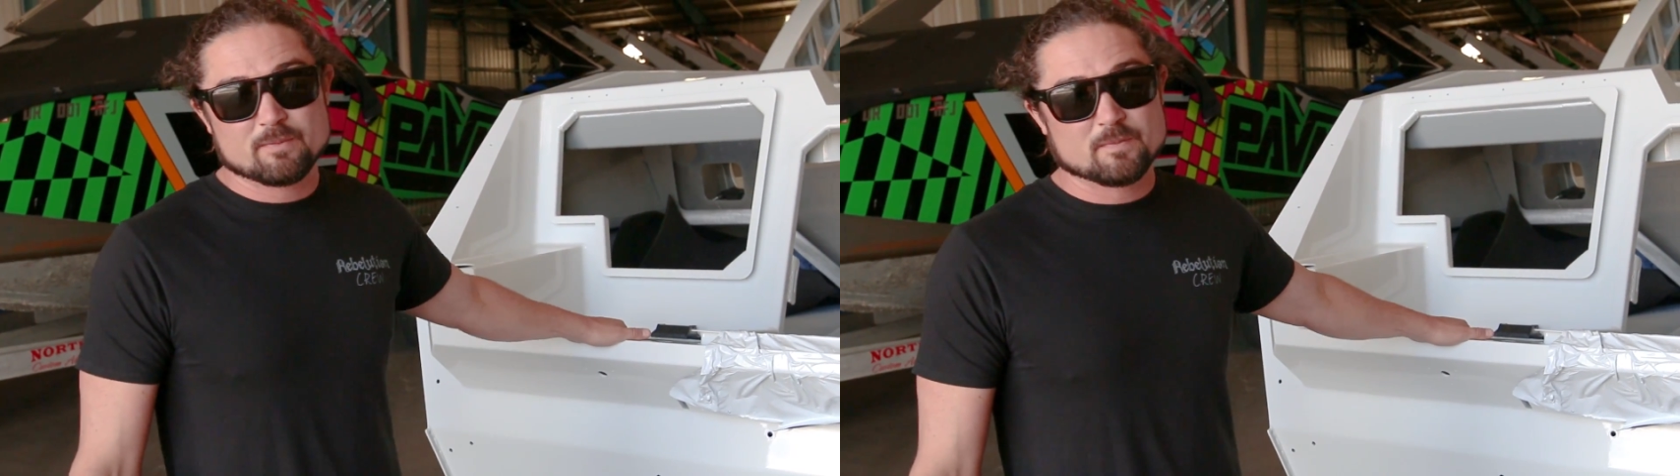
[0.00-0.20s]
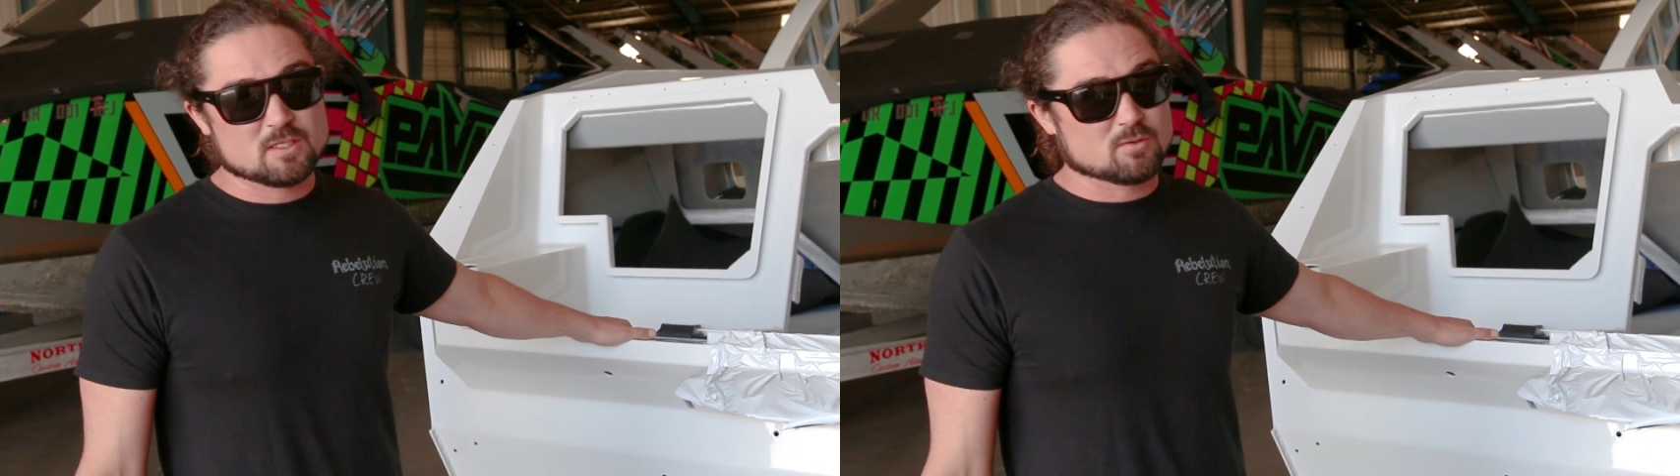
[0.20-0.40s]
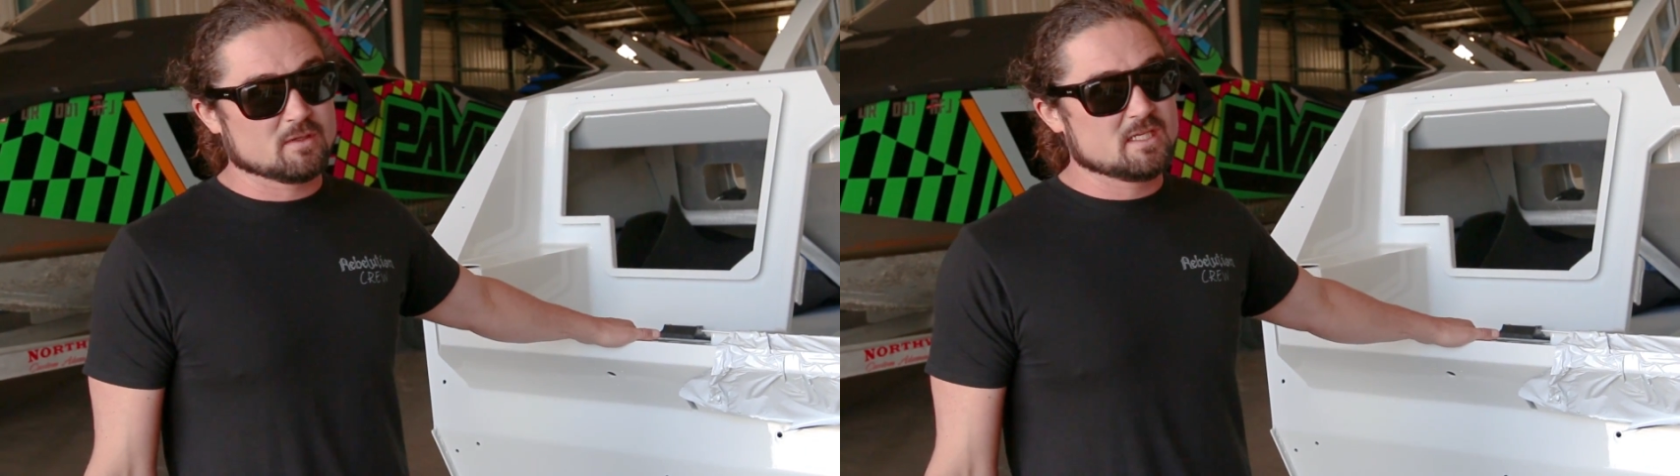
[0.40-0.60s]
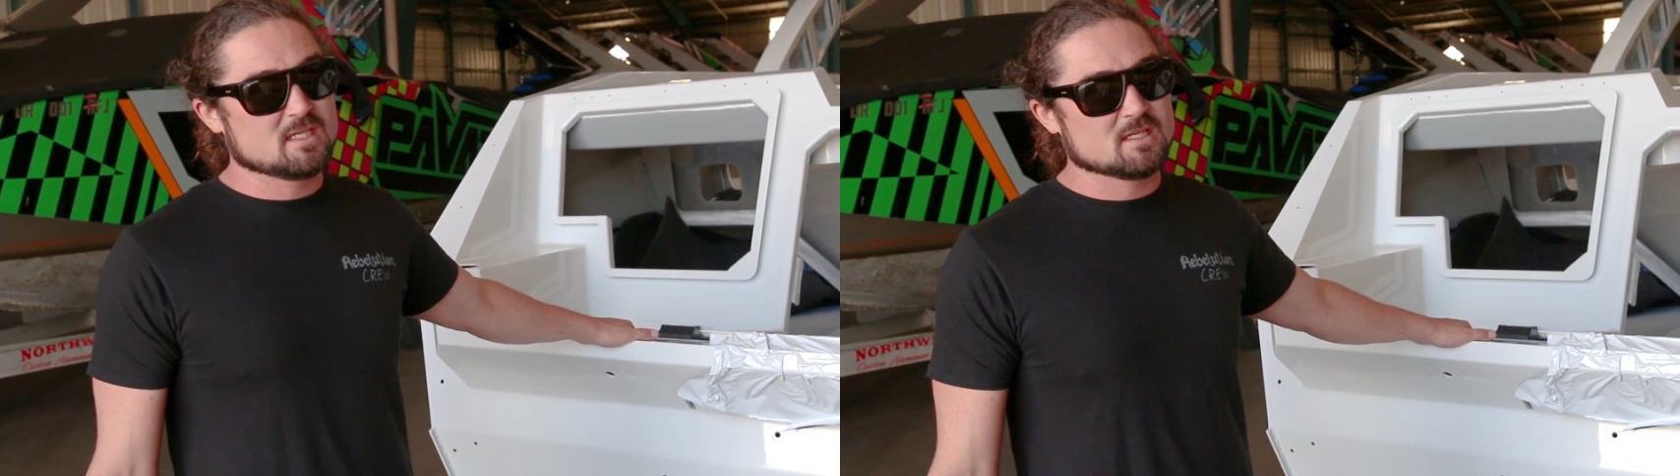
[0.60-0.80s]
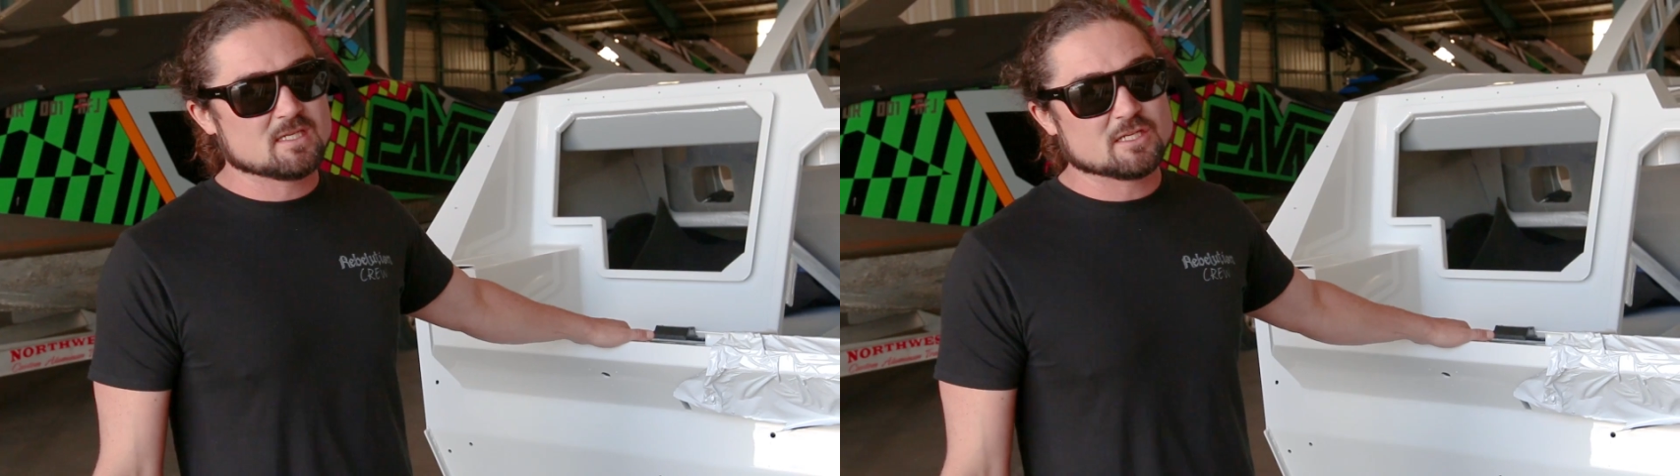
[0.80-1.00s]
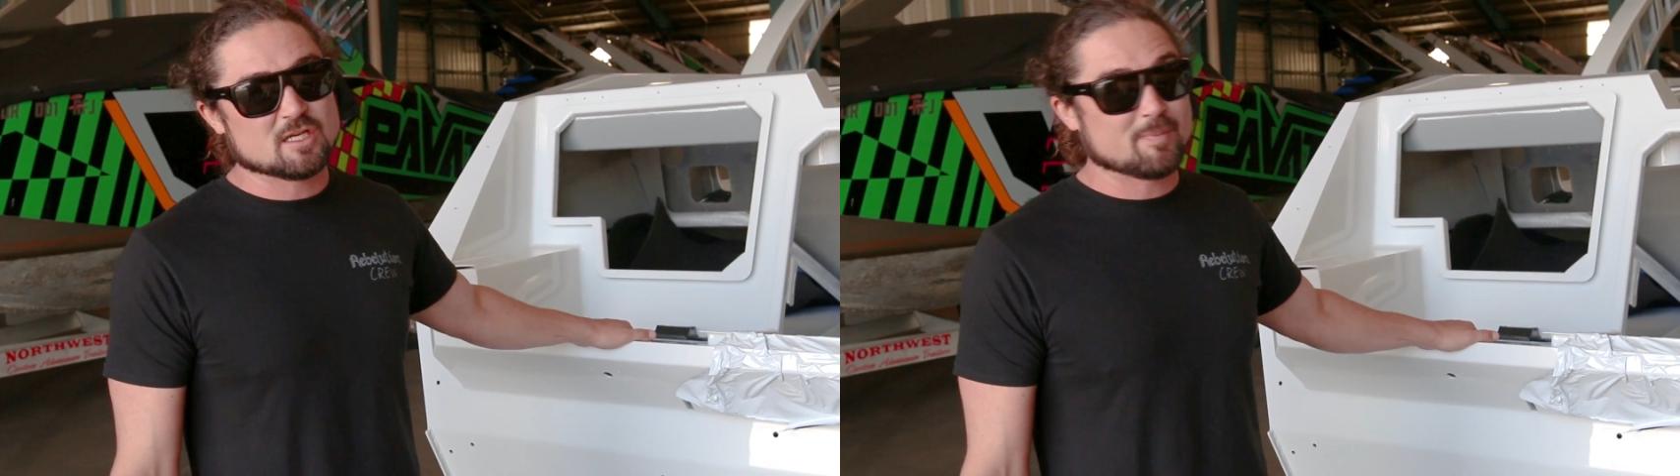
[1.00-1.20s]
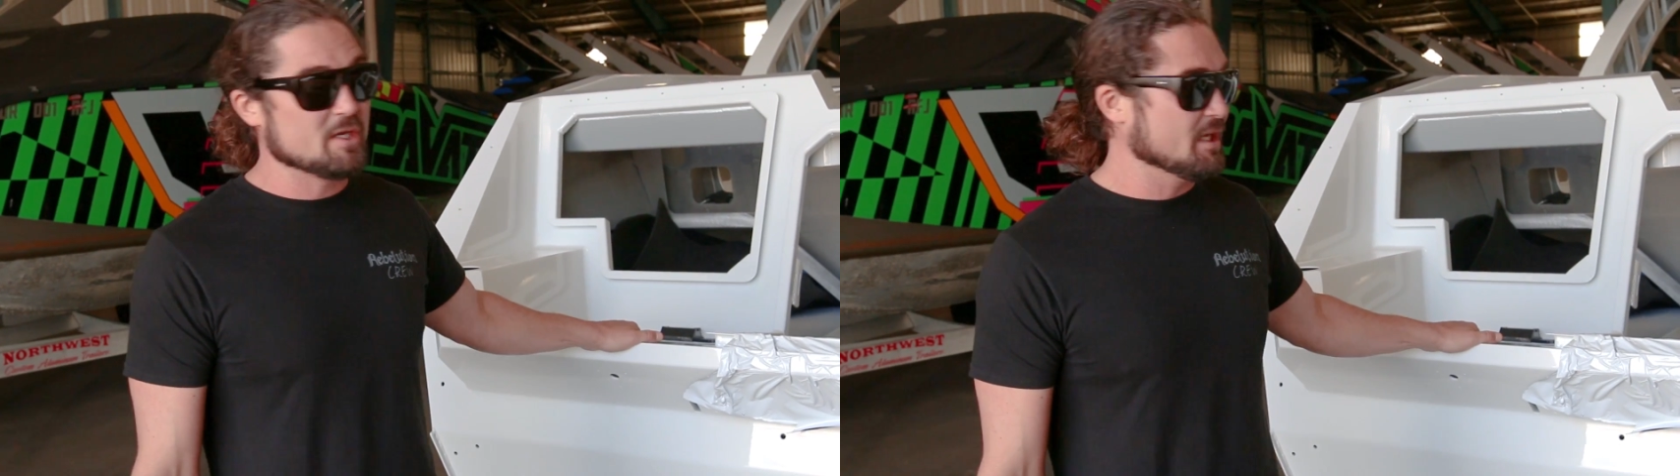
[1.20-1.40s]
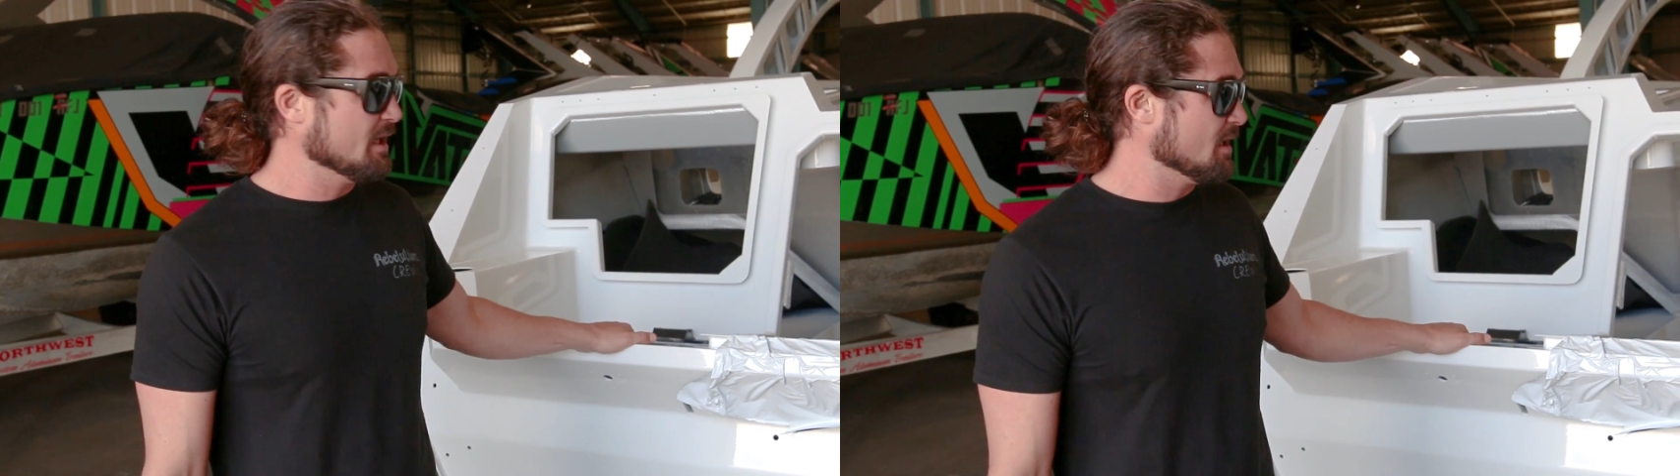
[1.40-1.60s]
it's real easy to touch up and
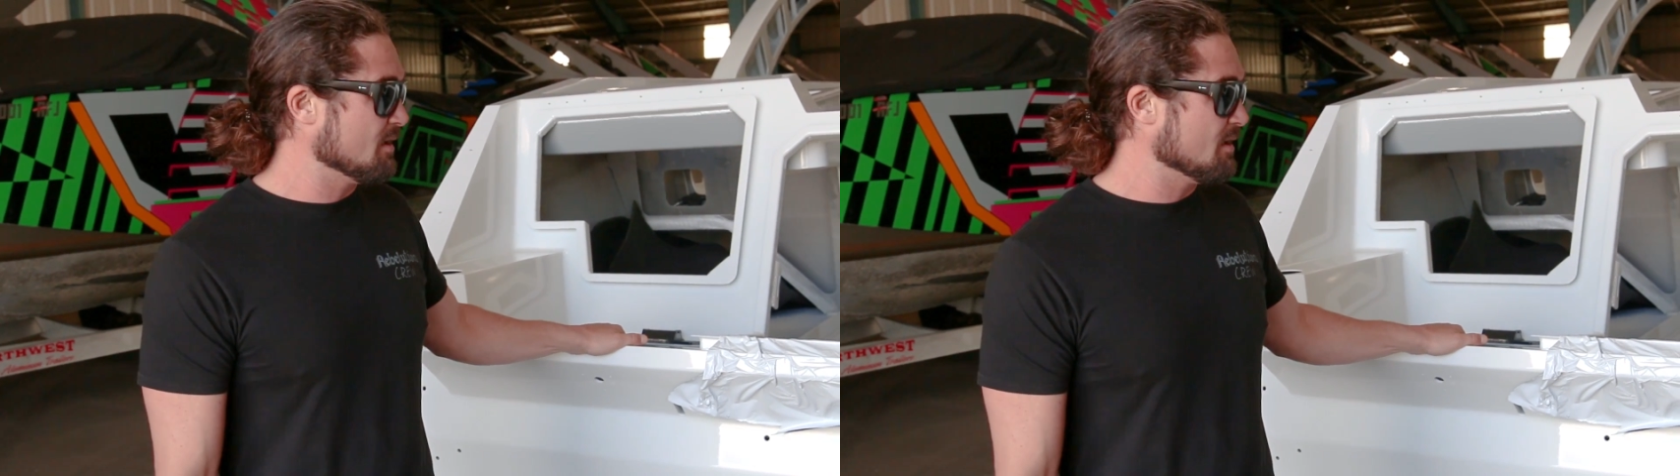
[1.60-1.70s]
you can get